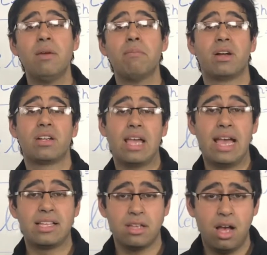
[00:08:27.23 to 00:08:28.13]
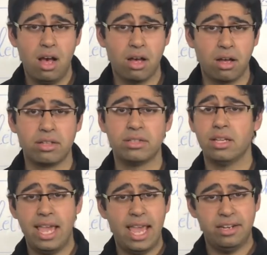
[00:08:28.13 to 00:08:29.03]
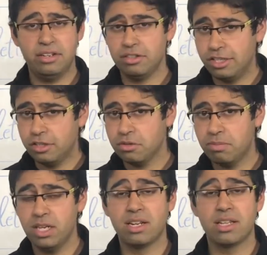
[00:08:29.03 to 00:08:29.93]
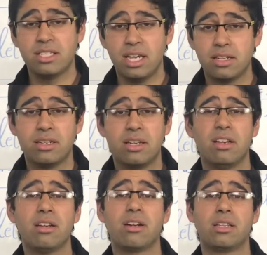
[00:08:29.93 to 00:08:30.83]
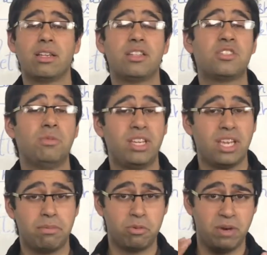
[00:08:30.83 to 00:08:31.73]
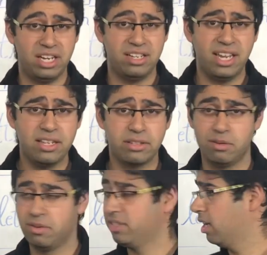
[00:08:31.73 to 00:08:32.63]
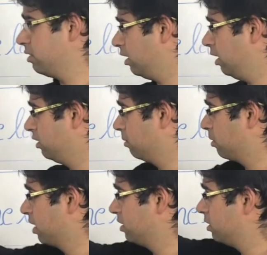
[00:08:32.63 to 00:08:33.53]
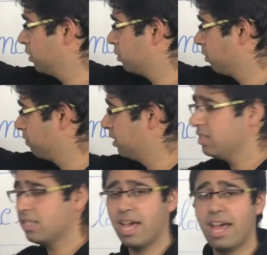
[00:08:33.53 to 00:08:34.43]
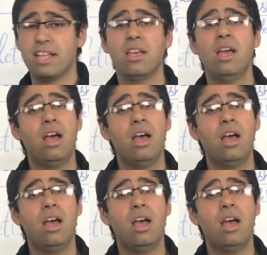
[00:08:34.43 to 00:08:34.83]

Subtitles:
but as The n needn't be enunciated here, rather it's to be kept very nasal, resulting in the pronunciation of this as